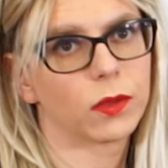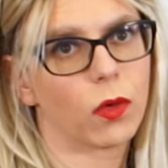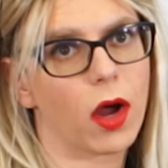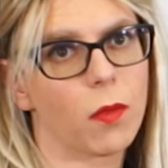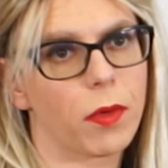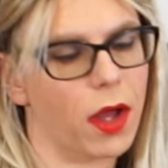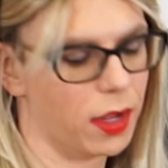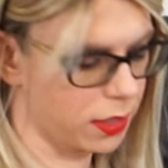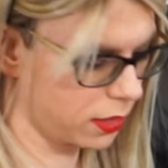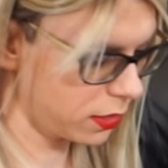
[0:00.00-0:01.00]
while
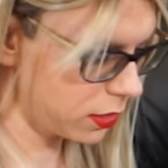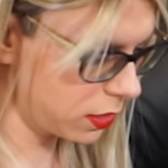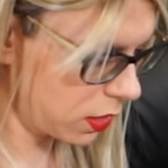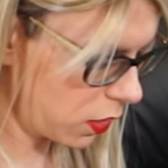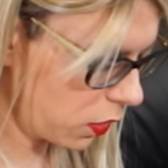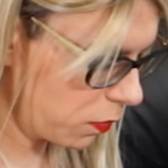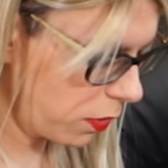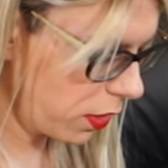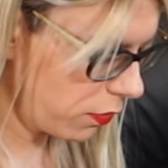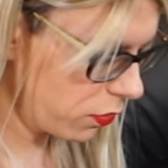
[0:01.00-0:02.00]
back, so,
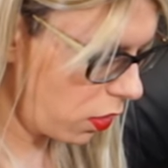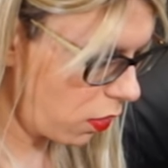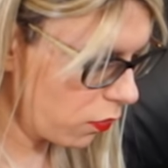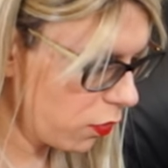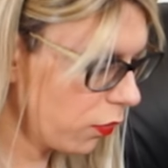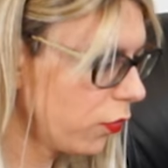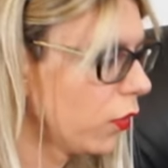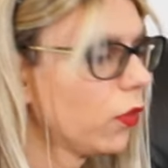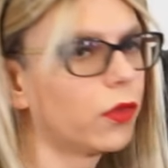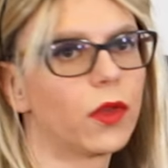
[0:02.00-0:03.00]
but I've not
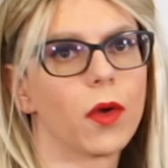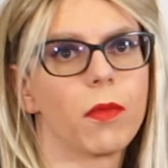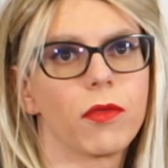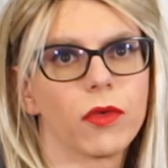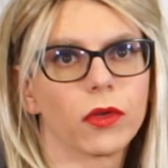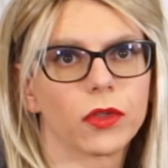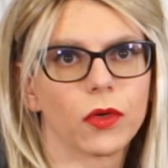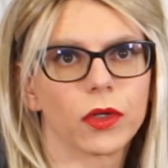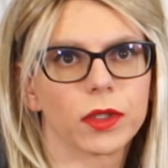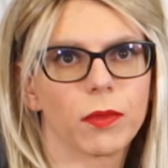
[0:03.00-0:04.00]
reviewed them, I've not
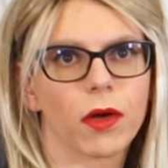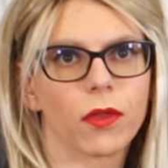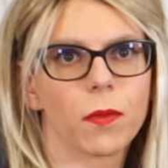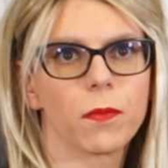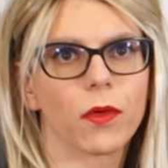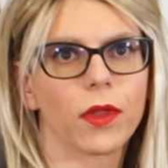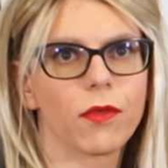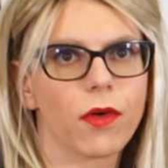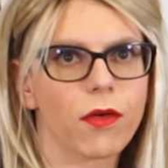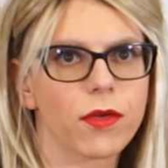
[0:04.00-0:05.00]
talked about them, but they're
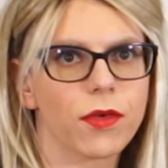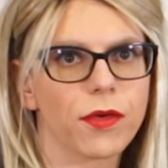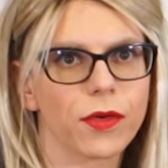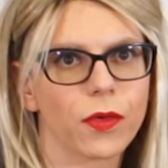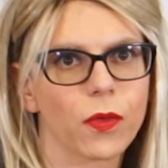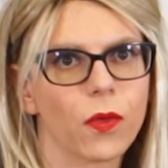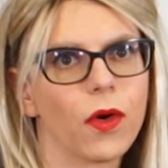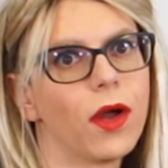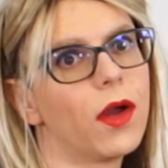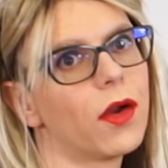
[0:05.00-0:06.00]
very cool.
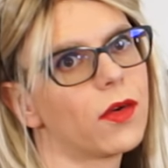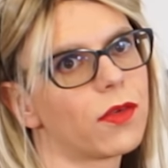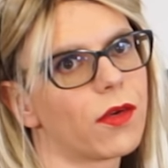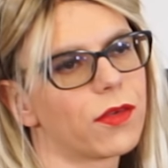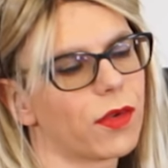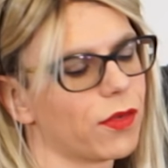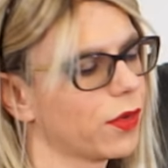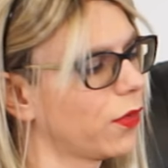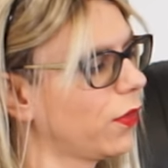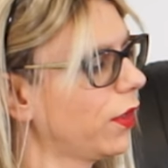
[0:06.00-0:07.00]
Very
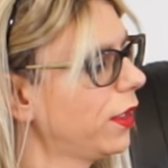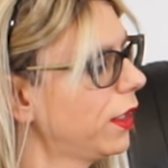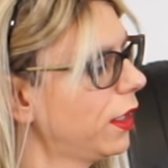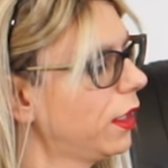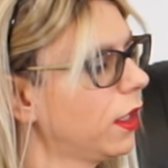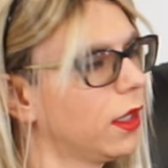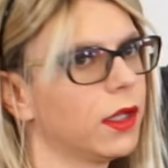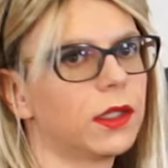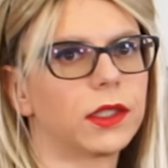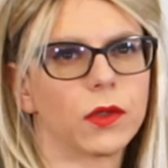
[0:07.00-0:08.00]
cool indeed.
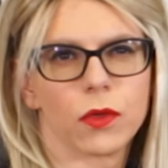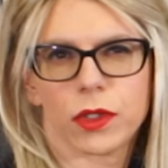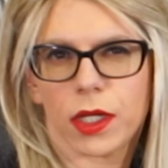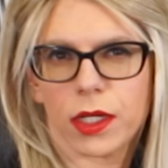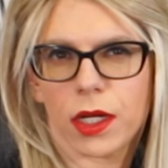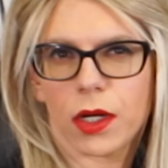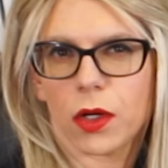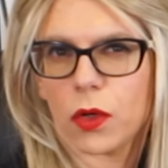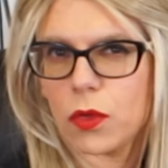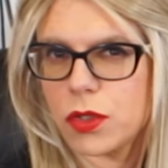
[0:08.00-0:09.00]
So we'll take a
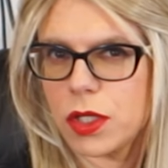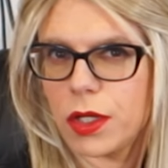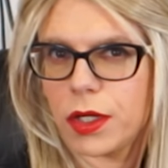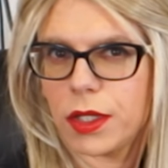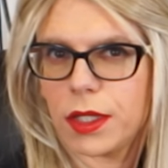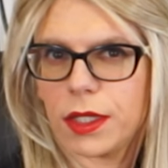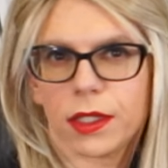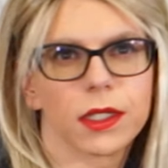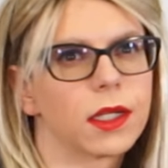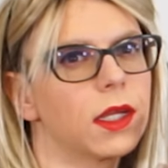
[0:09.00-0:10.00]
closer look at these